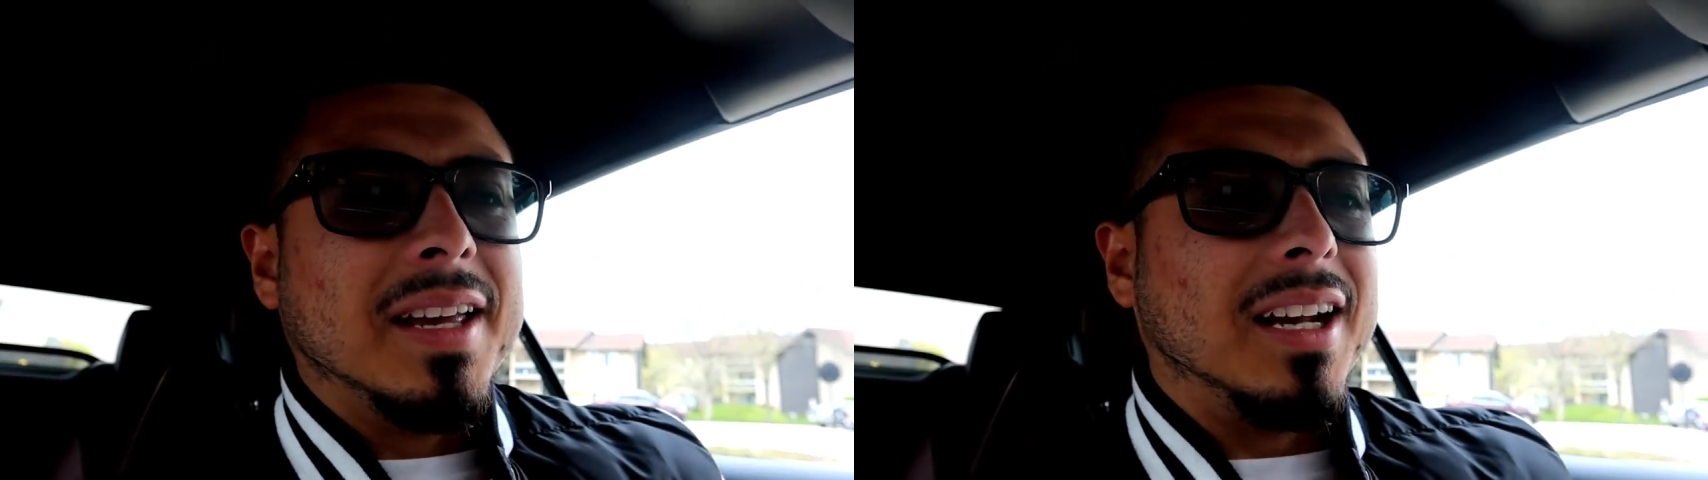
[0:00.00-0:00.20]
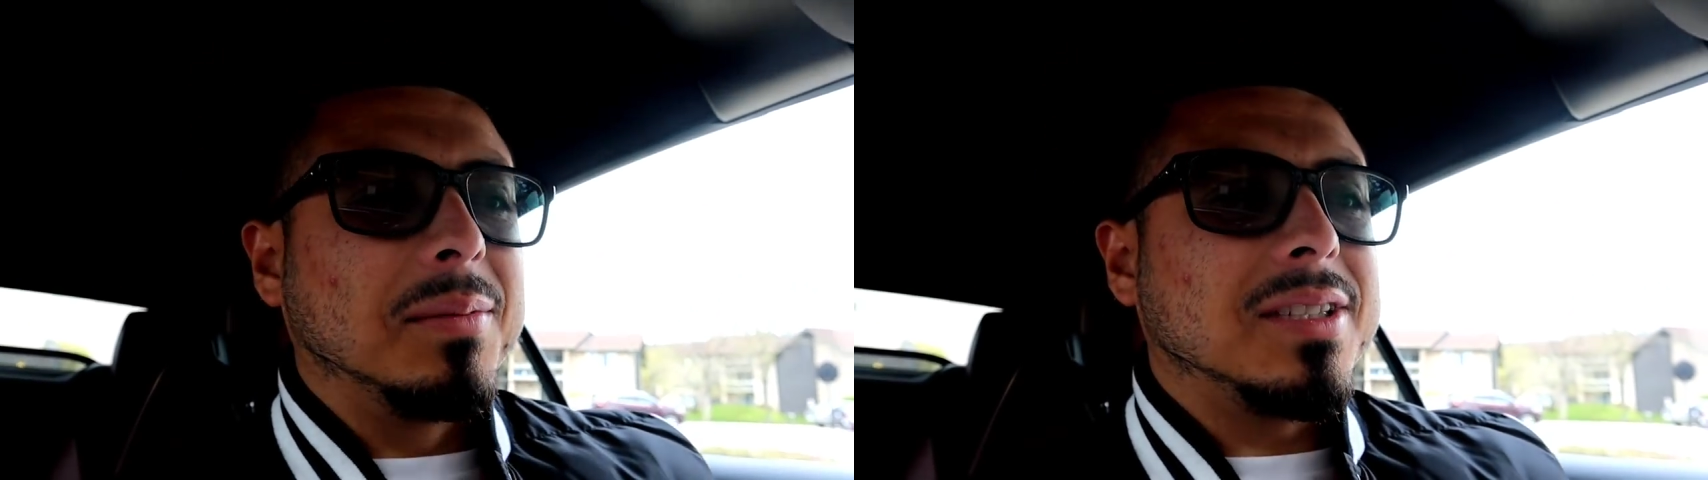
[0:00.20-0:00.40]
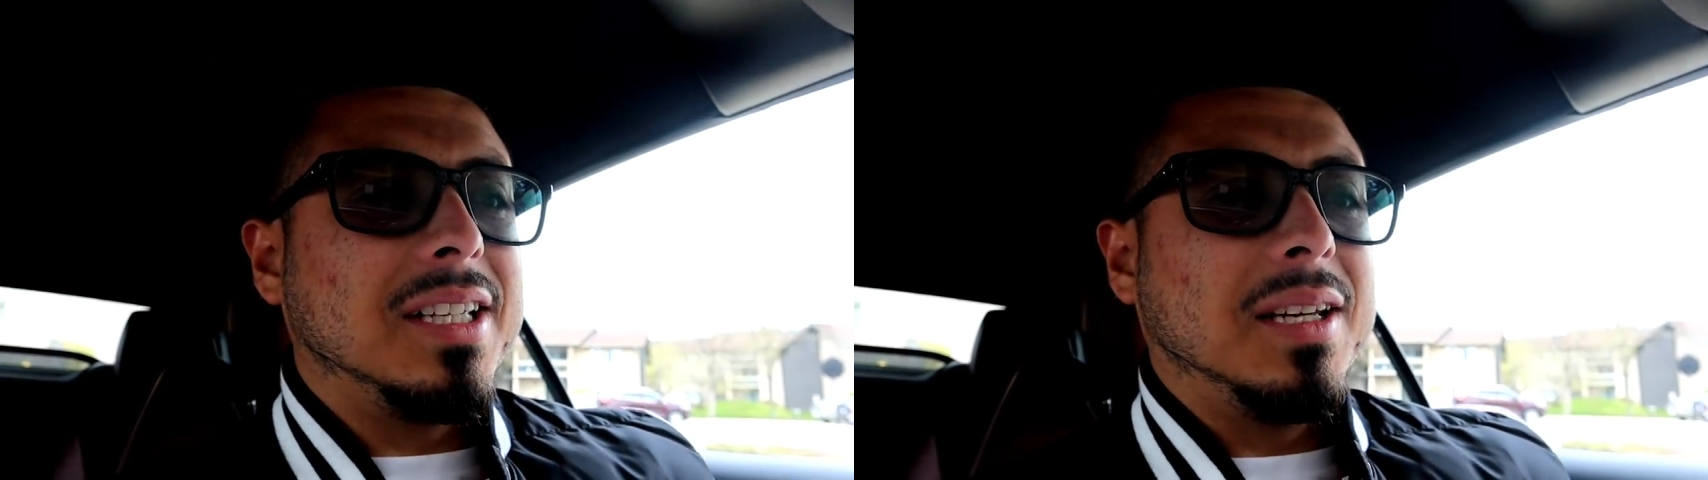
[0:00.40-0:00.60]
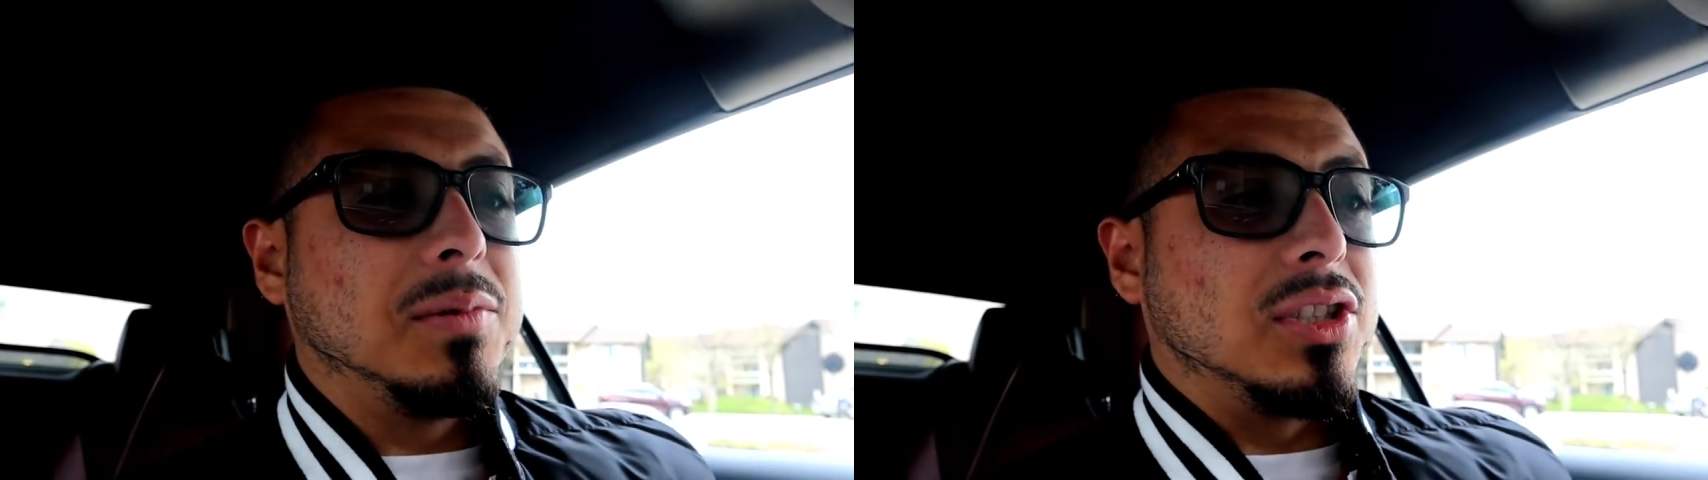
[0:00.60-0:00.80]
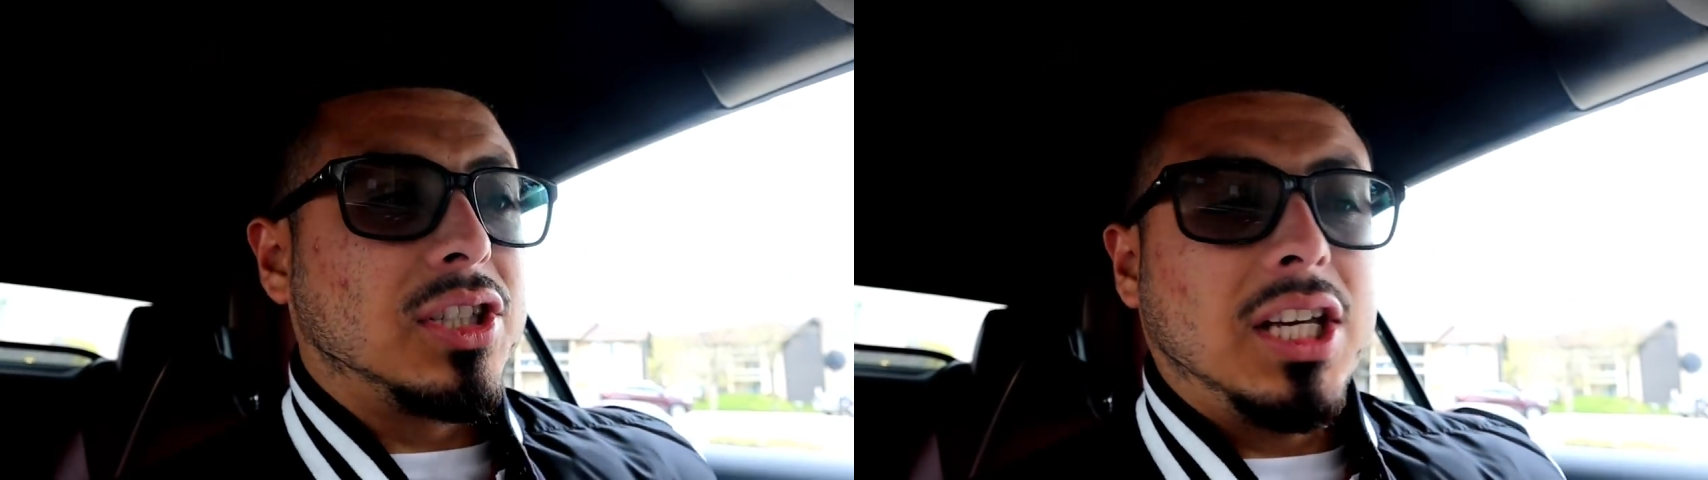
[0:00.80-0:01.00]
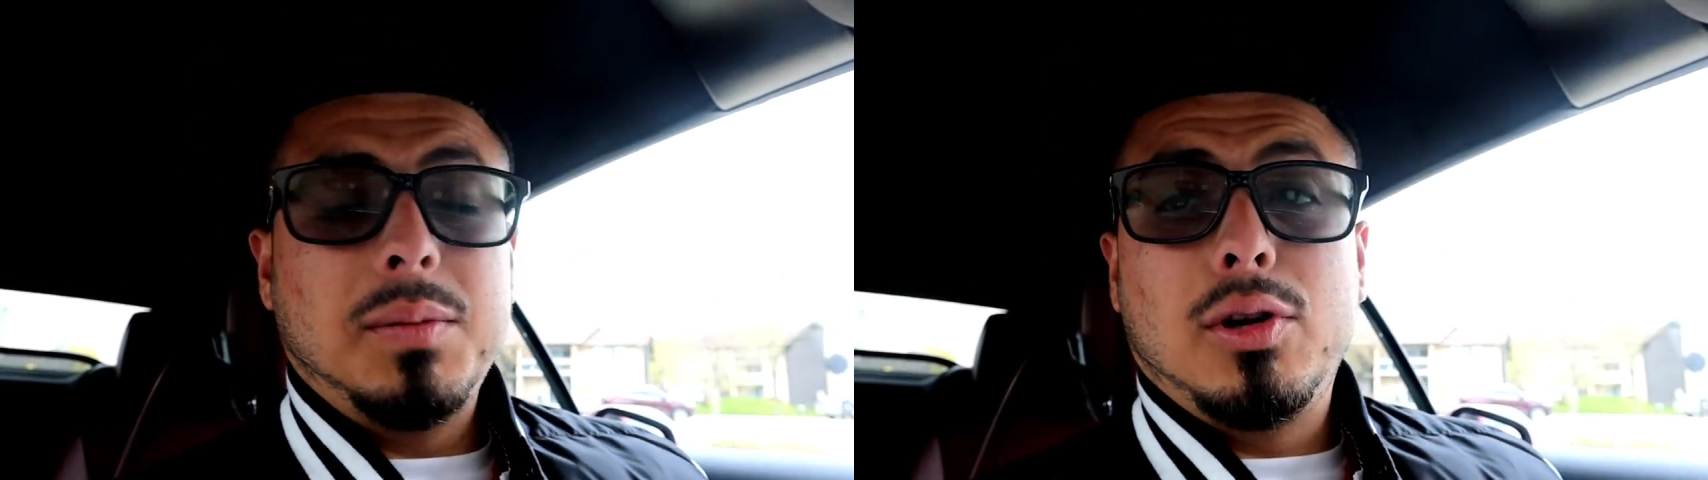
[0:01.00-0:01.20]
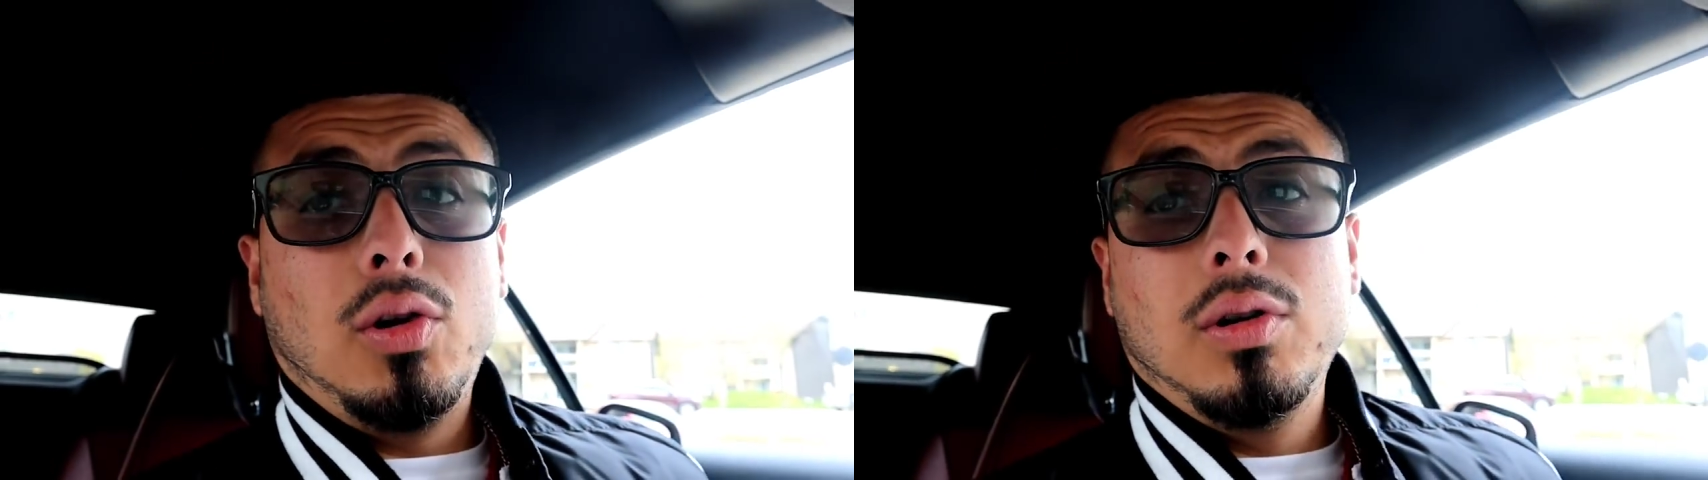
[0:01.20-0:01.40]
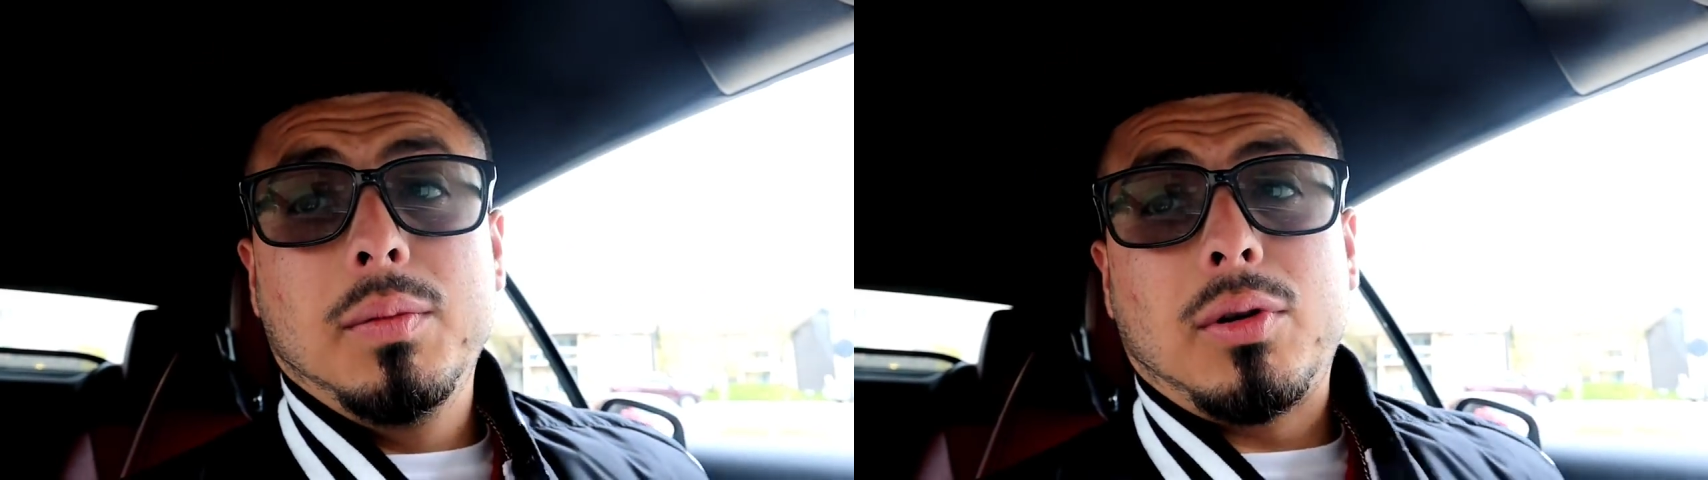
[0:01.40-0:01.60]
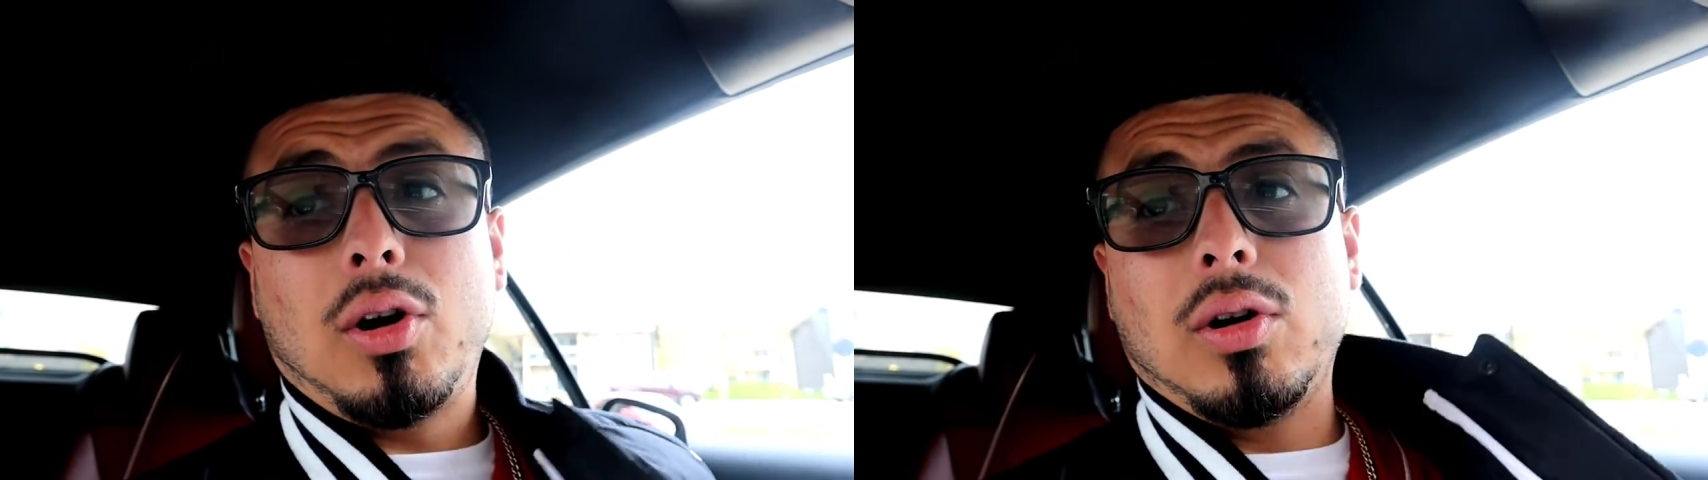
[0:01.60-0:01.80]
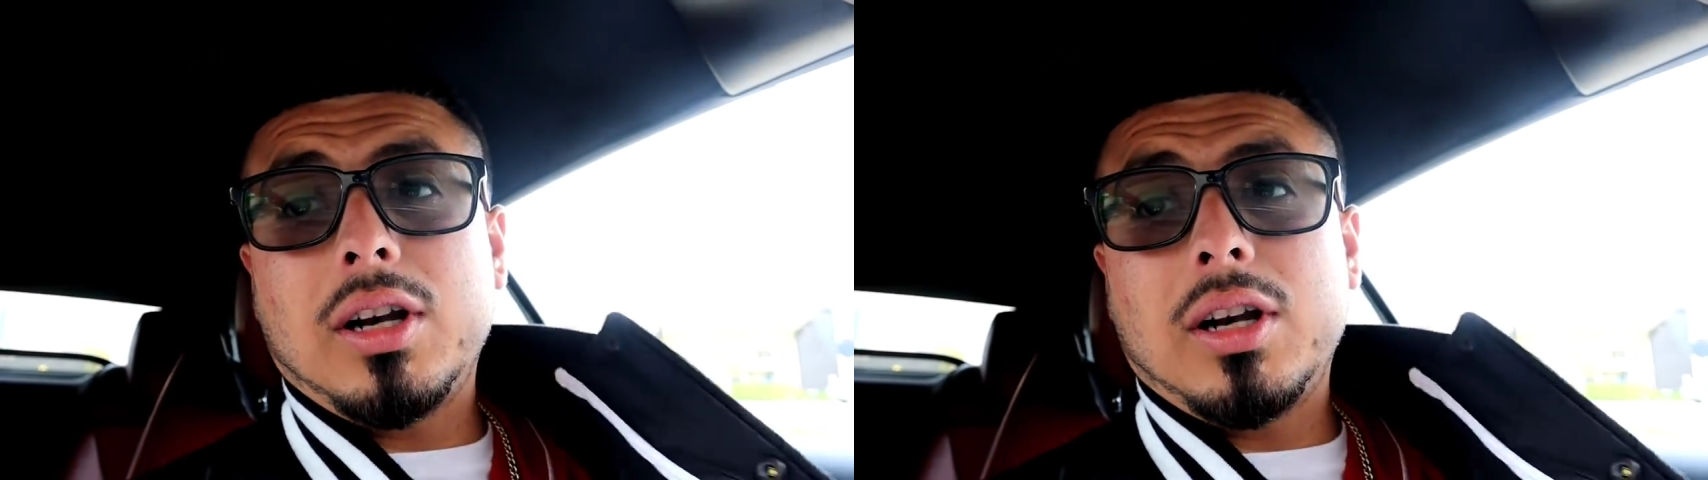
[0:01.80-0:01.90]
and I'm seeing him just keep going, bro.